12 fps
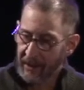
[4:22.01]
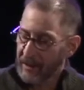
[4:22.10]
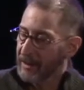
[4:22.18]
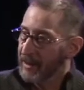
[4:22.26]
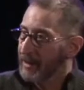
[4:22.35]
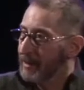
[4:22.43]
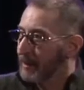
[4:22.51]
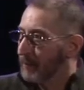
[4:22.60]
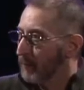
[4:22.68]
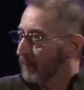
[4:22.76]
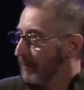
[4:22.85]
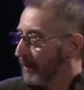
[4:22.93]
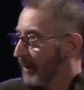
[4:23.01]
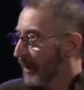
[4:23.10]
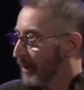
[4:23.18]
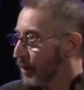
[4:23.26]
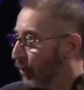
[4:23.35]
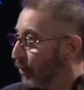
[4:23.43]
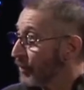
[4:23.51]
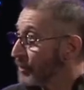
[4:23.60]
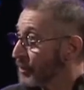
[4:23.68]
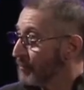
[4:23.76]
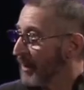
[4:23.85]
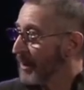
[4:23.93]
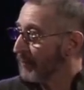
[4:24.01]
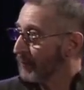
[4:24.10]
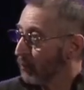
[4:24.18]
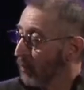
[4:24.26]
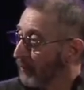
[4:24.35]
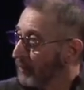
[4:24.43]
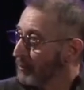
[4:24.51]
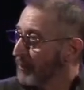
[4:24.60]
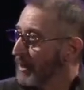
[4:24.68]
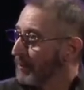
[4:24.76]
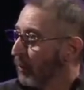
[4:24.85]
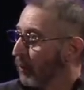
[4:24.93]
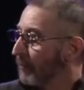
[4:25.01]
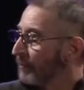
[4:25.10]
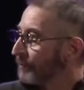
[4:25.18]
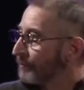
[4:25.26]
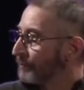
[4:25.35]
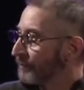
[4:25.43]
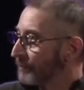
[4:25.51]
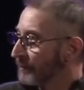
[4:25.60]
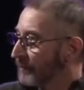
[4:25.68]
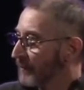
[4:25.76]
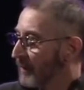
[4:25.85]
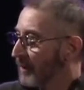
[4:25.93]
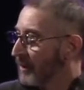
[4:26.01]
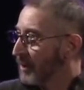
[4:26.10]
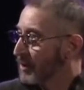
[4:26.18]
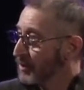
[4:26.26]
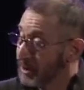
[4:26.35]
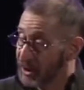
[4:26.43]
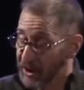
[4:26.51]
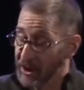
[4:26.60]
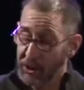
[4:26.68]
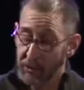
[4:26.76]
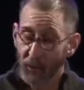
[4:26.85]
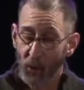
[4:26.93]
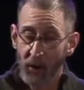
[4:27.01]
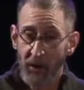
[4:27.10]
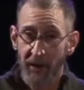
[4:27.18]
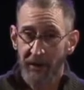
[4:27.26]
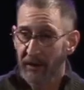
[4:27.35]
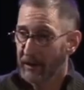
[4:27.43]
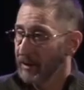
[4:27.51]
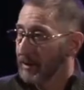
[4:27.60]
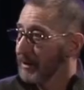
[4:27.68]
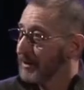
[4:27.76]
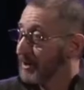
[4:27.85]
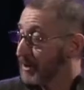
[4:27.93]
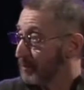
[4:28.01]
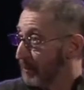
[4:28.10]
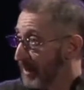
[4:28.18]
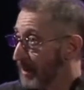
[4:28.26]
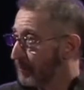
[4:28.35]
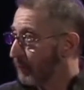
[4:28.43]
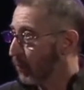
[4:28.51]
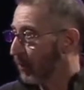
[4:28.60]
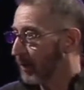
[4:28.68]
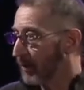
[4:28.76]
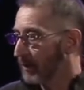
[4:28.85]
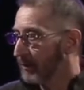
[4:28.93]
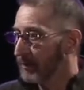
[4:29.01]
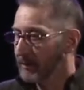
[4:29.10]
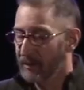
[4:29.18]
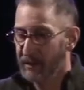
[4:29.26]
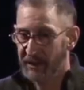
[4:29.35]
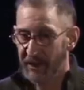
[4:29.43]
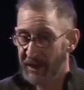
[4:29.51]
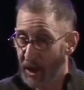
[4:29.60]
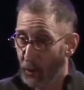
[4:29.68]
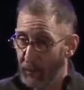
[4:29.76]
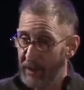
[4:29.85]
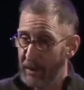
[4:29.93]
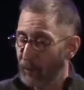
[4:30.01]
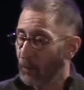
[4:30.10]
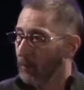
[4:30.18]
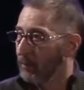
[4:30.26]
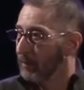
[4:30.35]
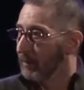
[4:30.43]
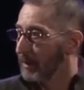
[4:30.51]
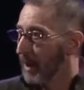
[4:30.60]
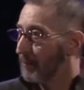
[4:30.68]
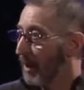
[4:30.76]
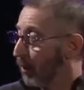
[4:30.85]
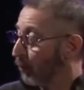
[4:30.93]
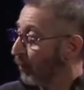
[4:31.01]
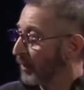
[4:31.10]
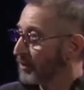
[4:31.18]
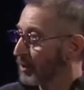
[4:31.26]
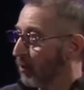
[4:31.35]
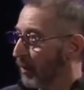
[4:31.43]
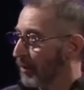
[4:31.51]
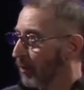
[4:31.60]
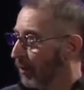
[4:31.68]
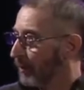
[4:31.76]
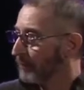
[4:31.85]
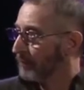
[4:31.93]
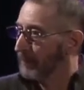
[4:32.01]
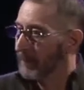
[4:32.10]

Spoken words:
He encouraged me through other people to teach more, to speak more, to tell people about what's going on.